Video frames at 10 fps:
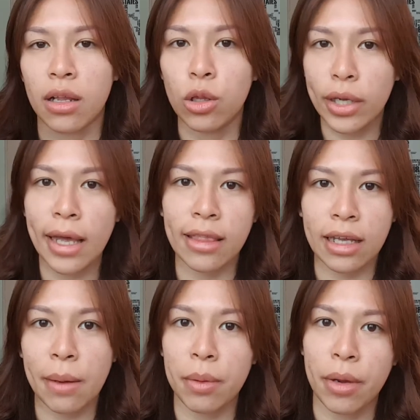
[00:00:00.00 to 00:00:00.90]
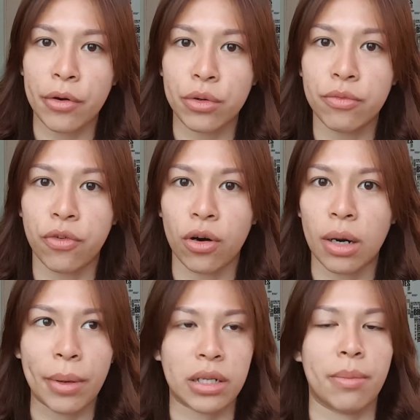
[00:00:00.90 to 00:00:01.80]
Looking at the cup in my room for
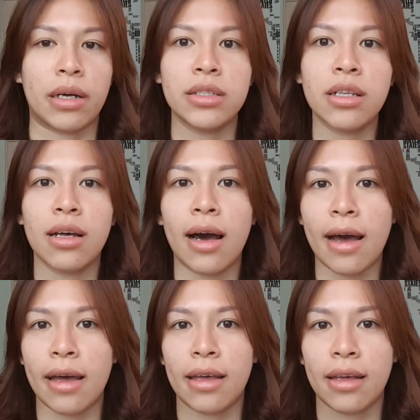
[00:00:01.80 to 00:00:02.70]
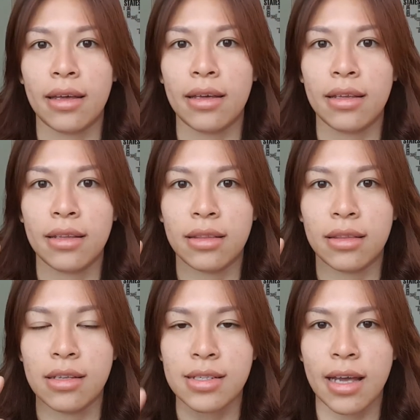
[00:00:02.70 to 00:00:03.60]
about a month, I
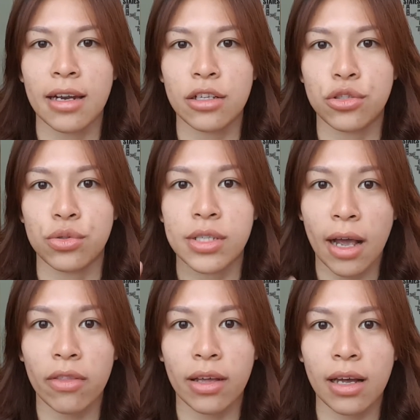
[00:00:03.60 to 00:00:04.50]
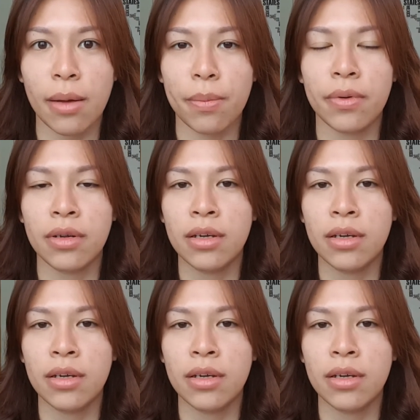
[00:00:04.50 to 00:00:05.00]
decided to take out the cup